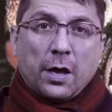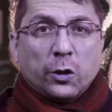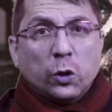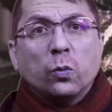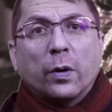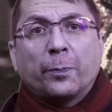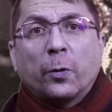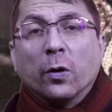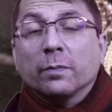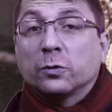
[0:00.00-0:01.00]
You were
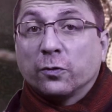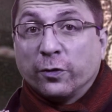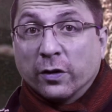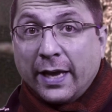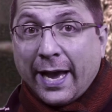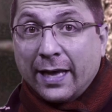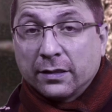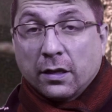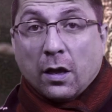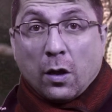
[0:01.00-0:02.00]
programmed to
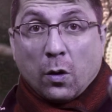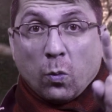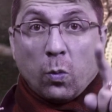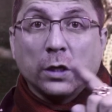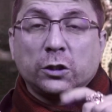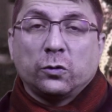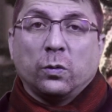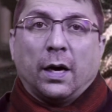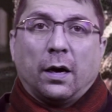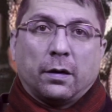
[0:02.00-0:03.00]
forget what you
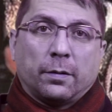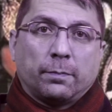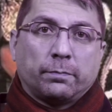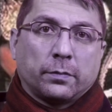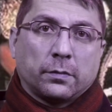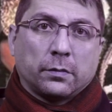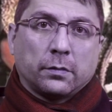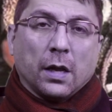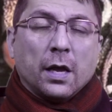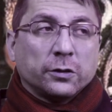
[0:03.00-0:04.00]
are.
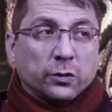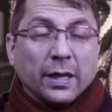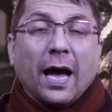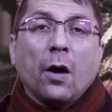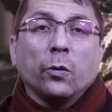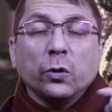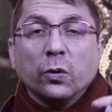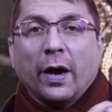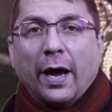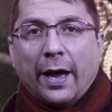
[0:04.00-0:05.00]
So now
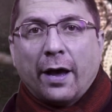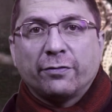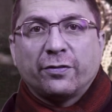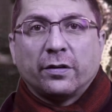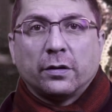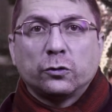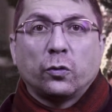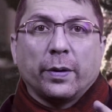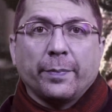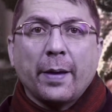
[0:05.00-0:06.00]
you have to
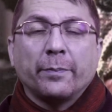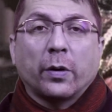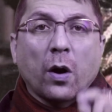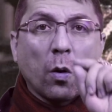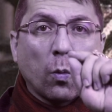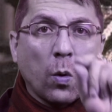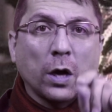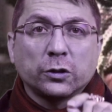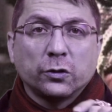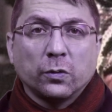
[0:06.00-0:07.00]
remember
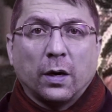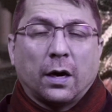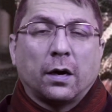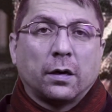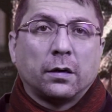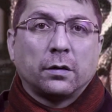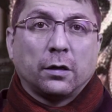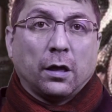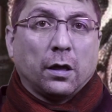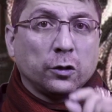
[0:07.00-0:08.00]
what you are.
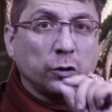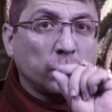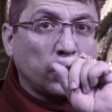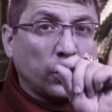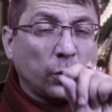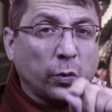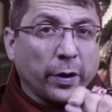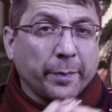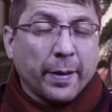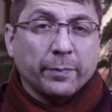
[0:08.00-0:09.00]
You
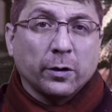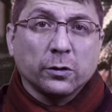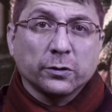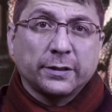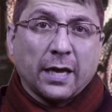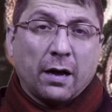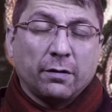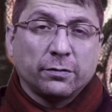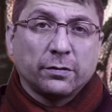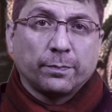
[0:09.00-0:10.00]
remember
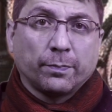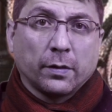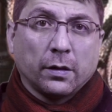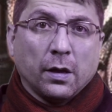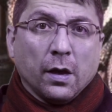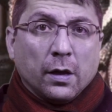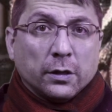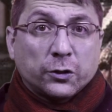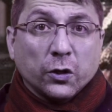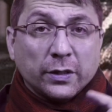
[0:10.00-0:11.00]
yourself.
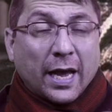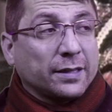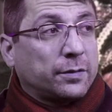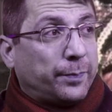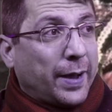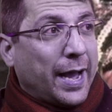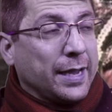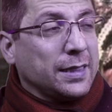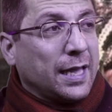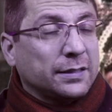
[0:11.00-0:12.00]
So that
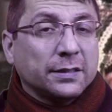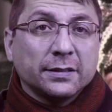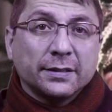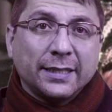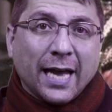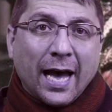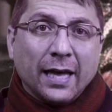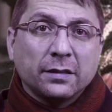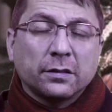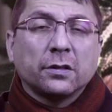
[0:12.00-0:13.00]
by letting
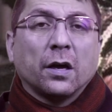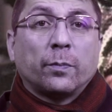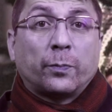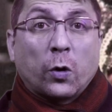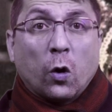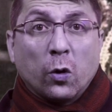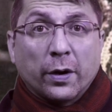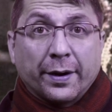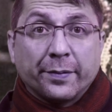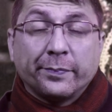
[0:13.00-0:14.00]
that
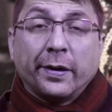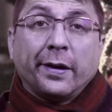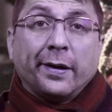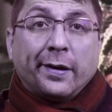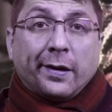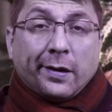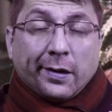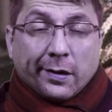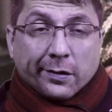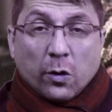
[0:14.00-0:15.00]
program
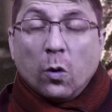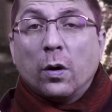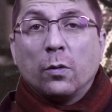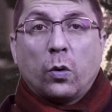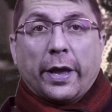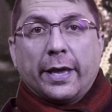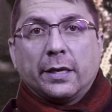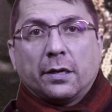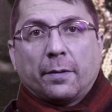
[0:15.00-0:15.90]
go away,